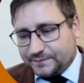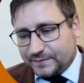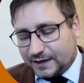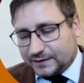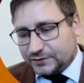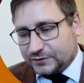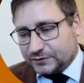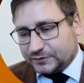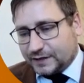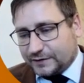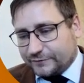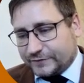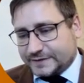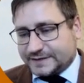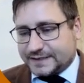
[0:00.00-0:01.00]
and you have
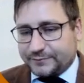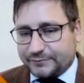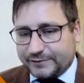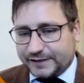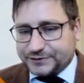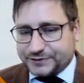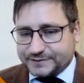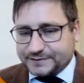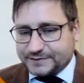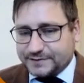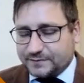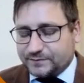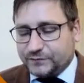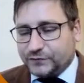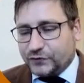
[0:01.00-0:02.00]
some questions,
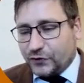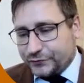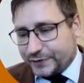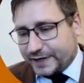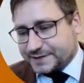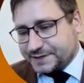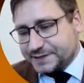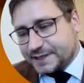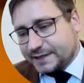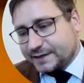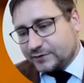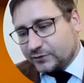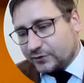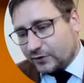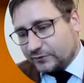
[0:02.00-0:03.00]
don't hesitate to
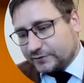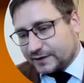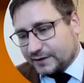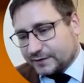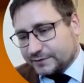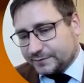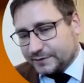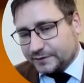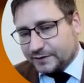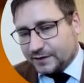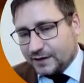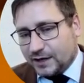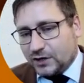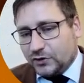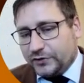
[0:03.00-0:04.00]
contact me.
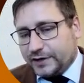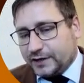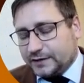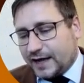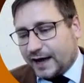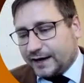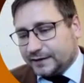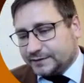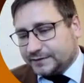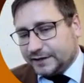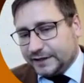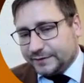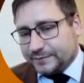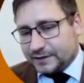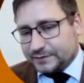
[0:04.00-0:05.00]
You can either
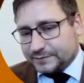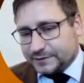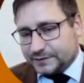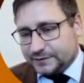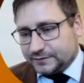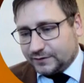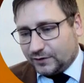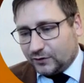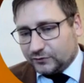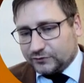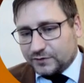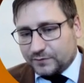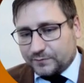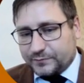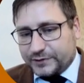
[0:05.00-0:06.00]
email me on
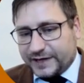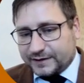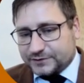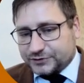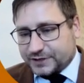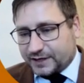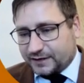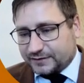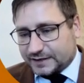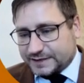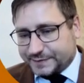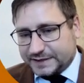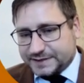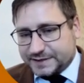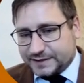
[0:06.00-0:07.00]
Pietrzak, that's my
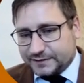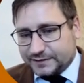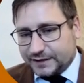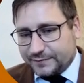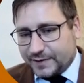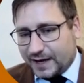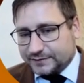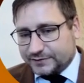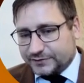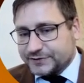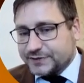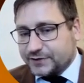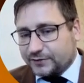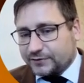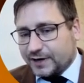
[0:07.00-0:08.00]
surname,
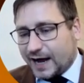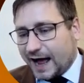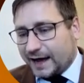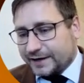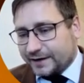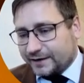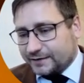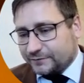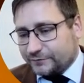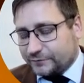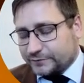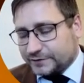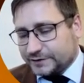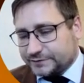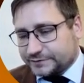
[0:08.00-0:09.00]
_IR for
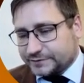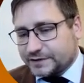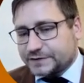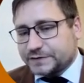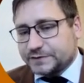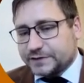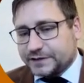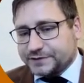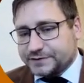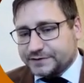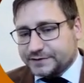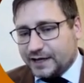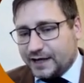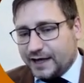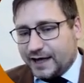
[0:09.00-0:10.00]
international relations,
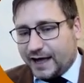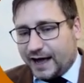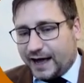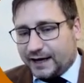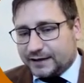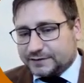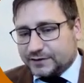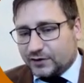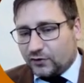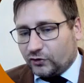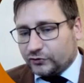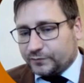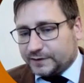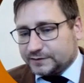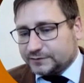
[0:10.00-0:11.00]

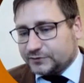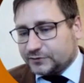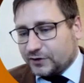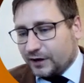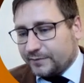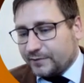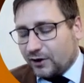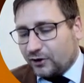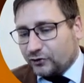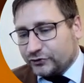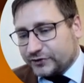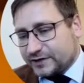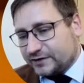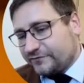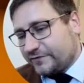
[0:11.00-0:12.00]
@hotmail.com, or you
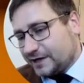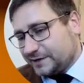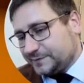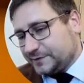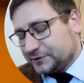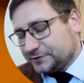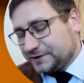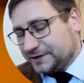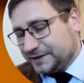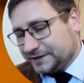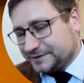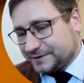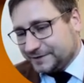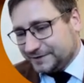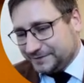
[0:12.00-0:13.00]
can find me on
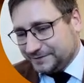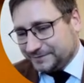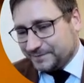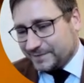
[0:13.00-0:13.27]
LinkedIn,